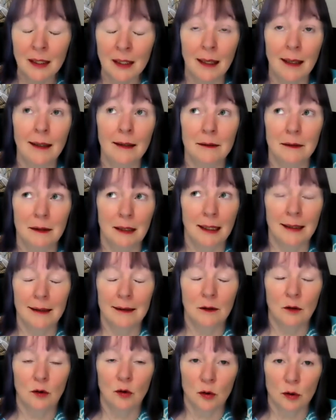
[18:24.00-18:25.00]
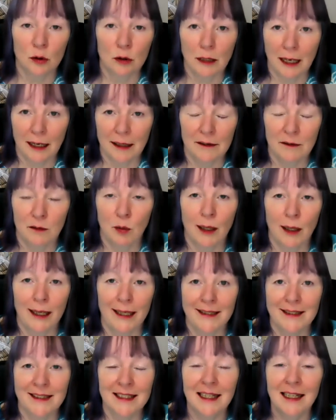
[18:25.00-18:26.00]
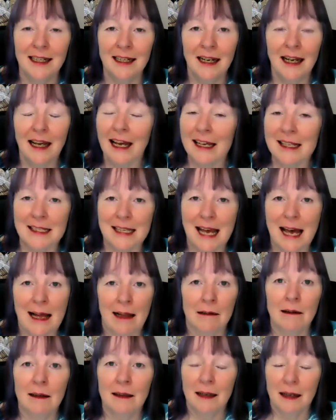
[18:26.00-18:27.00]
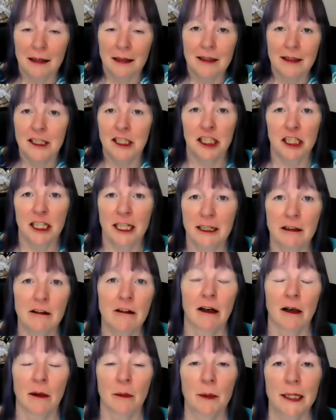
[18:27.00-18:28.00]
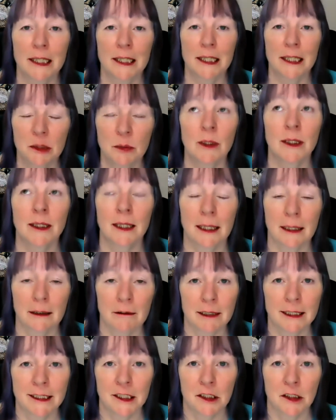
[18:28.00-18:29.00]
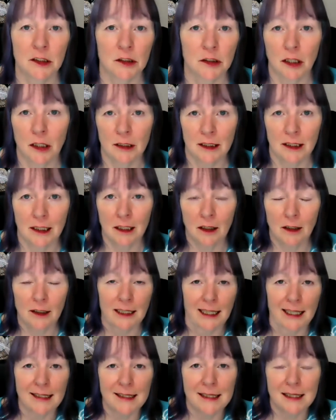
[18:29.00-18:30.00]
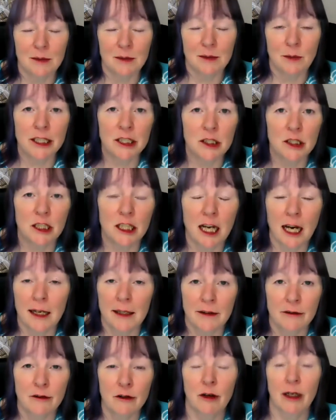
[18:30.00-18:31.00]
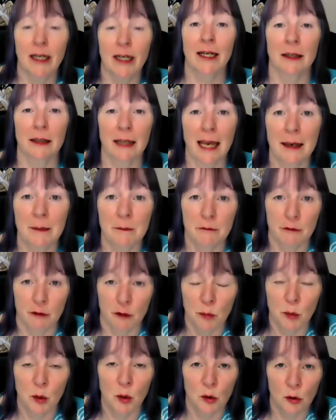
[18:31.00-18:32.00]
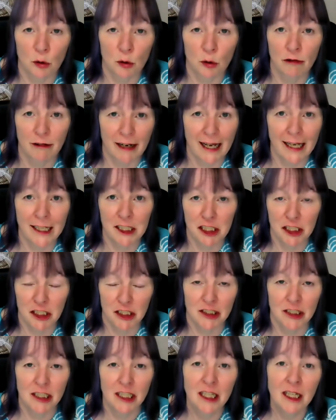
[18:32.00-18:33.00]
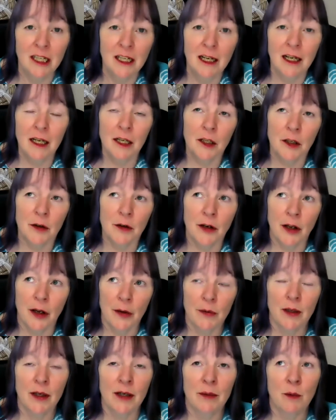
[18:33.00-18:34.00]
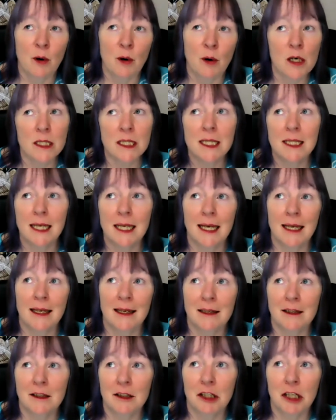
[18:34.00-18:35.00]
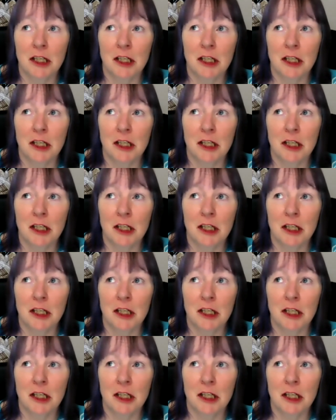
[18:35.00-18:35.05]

in all kind of ways. It's El and Ashera, which were the original god and goddess, which kind of came from all creation. There was in